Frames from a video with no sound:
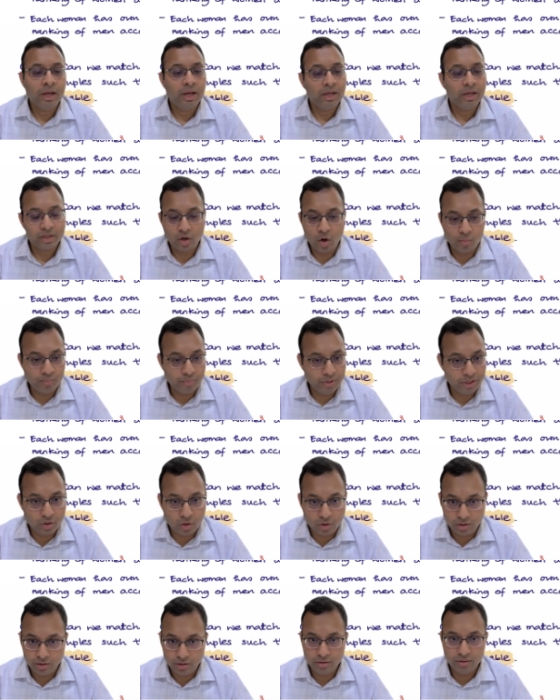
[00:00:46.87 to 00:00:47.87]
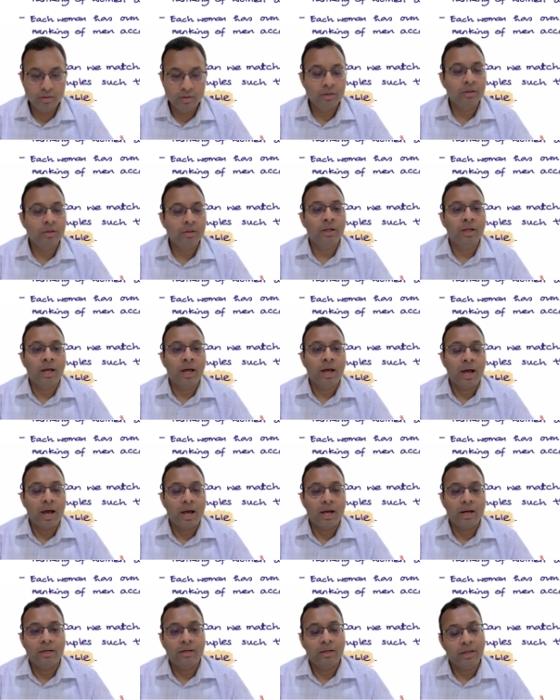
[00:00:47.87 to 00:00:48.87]
It's a complete order.
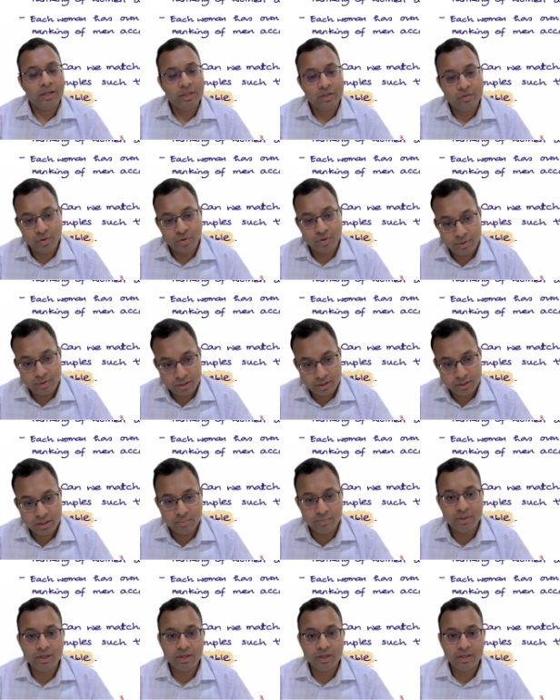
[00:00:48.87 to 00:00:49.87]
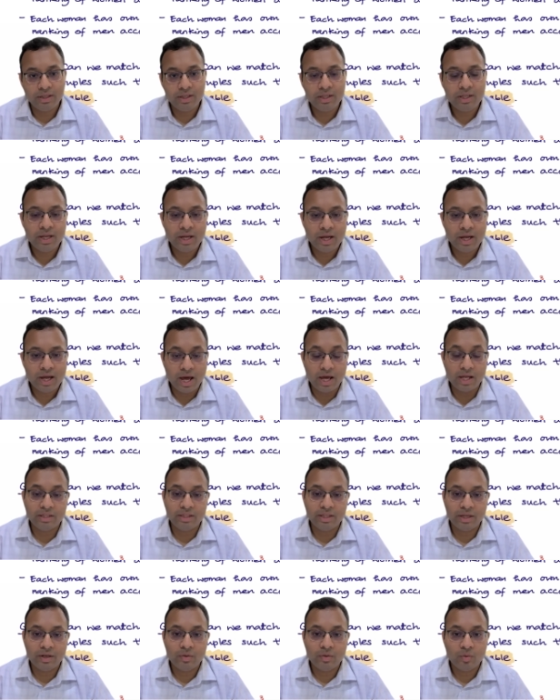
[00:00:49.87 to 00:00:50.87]
And each woman similarly
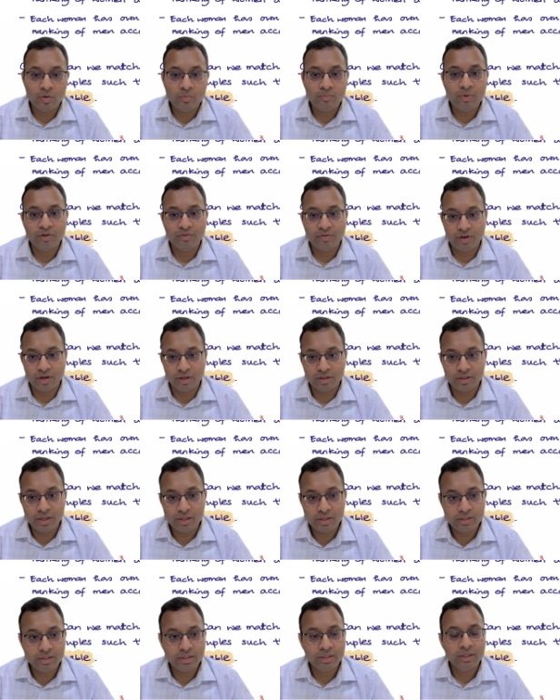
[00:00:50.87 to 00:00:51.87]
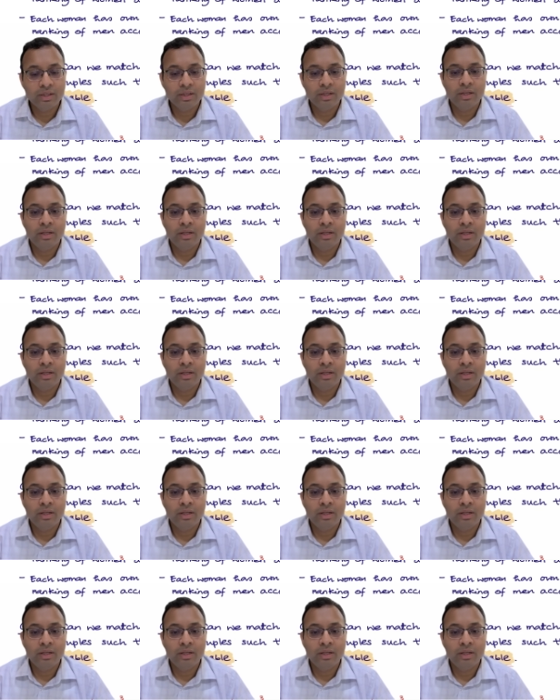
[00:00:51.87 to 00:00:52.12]
has their own preference list,